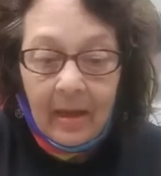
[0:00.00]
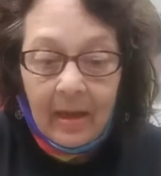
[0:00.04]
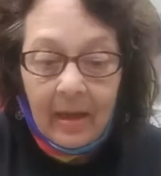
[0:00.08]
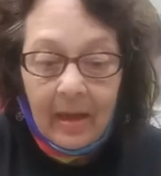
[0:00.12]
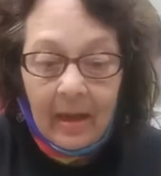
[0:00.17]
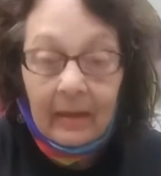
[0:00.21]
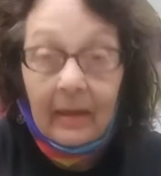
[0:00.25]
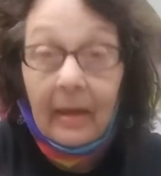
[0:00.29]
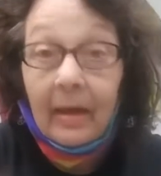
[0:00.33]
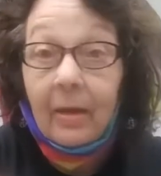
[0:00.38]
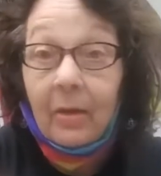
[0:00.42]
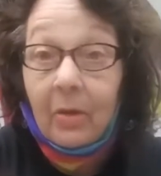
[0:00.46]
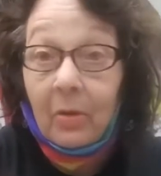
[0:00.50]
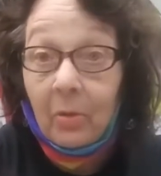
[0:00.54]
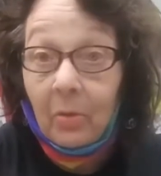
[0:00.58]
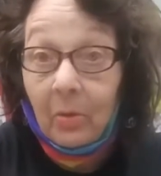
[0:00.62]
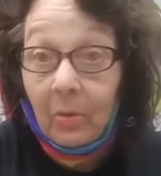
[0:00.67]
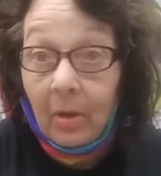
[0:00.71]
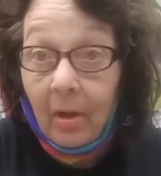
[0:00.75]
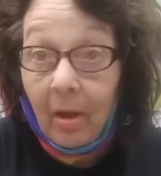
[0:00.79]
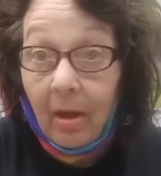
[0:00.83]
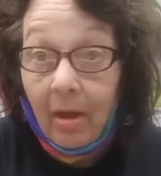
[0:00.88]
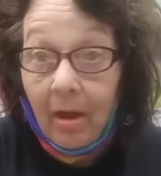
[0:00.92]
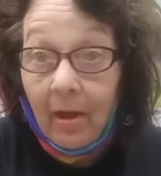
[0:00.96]
let it cool
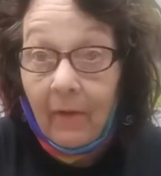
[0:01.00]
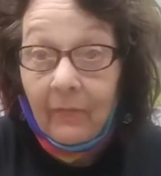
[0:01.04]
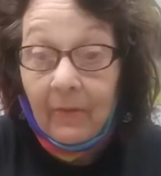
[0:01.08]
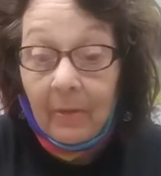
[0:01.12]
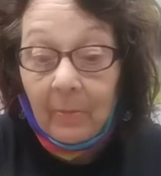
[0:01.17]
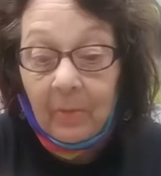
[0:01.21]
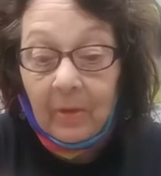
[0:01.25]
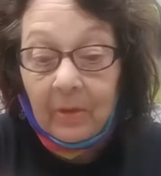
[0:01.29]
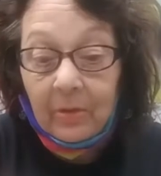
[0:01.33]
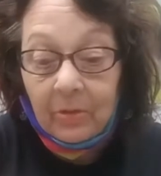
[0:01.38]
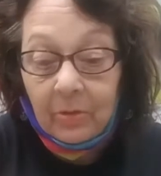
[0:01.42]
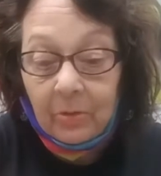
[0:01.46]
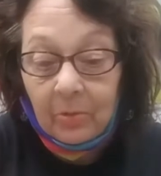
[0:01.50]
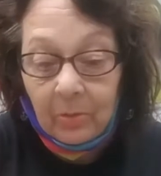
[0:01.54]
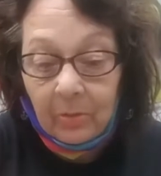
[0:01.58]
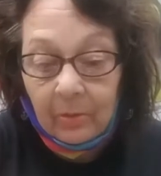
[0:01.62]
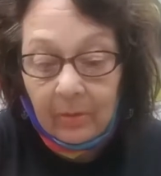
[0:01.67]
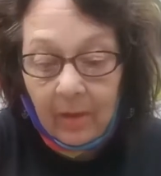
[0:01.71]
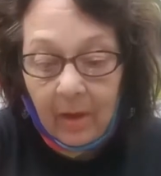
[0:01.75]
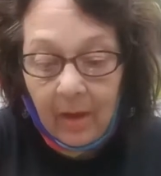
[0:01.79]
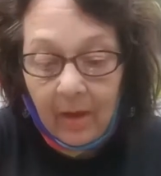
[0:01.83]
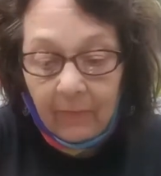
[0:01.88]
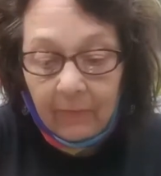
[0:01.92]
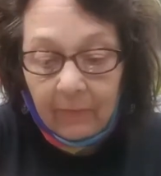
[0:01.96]
off, and when it's cooled
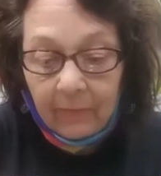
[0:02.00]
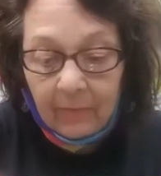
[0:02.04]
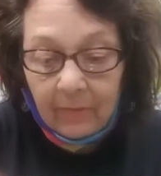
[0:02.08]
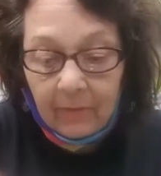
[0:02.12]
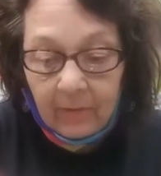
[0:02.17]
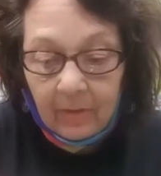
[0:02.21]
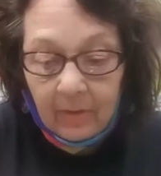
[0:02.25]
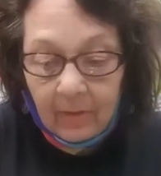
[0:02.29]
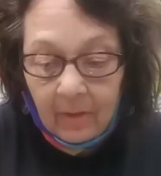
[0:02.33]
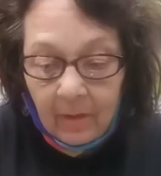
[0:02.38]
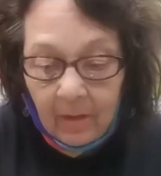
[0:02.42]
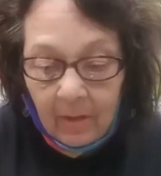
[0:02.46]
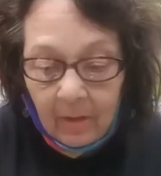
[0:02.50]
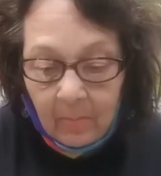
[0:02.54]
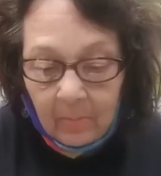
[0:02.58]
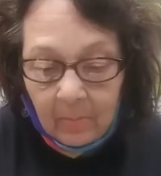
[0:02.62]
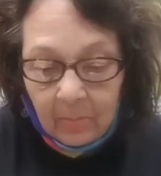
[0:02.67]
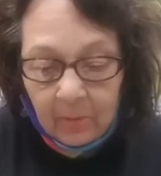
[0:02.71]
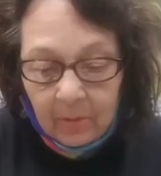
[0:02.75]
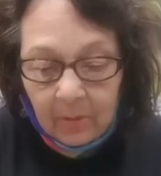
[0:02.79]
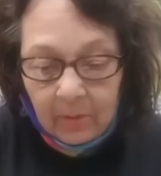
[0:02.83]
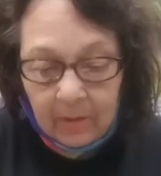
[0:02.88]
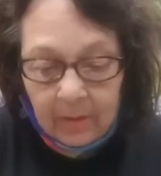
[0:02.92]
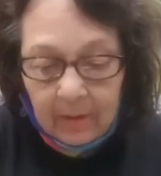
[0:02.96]
off, put
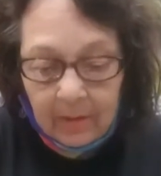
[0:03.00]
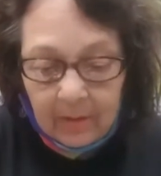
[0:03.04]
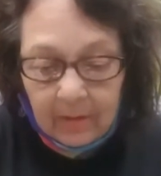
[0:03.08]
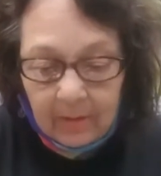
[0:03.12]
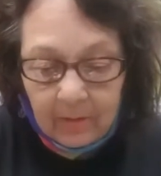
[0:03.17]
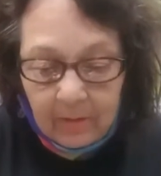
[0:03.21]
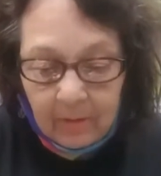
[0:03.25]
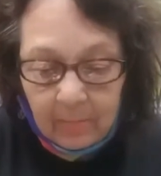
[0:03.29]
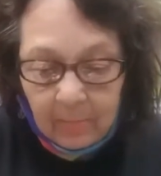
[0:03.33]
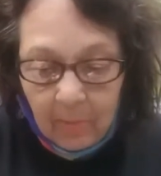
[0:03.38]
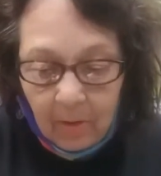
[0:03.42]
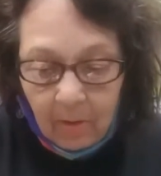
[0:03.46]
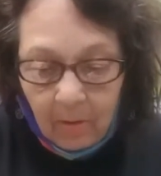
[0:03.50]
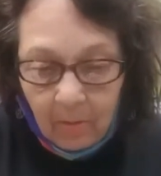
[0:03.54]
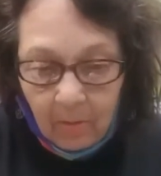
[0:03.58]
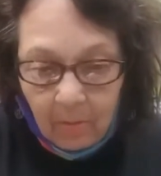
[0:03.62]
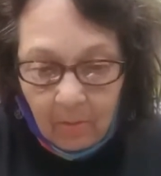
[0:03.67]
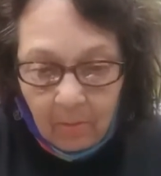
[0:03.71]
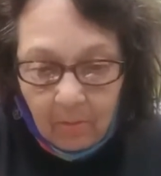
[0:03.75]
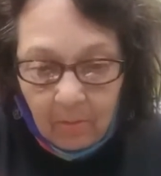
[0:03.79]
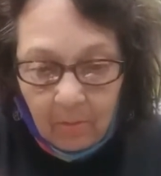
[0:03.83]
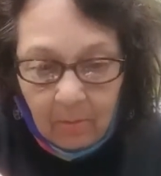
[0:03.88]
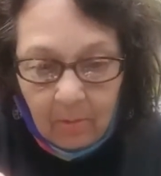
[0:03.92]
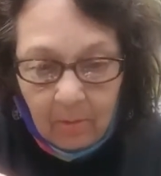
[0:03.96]
it in the
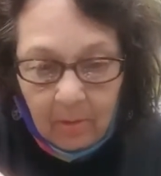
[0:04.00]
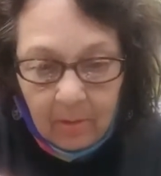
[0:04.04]
bowl.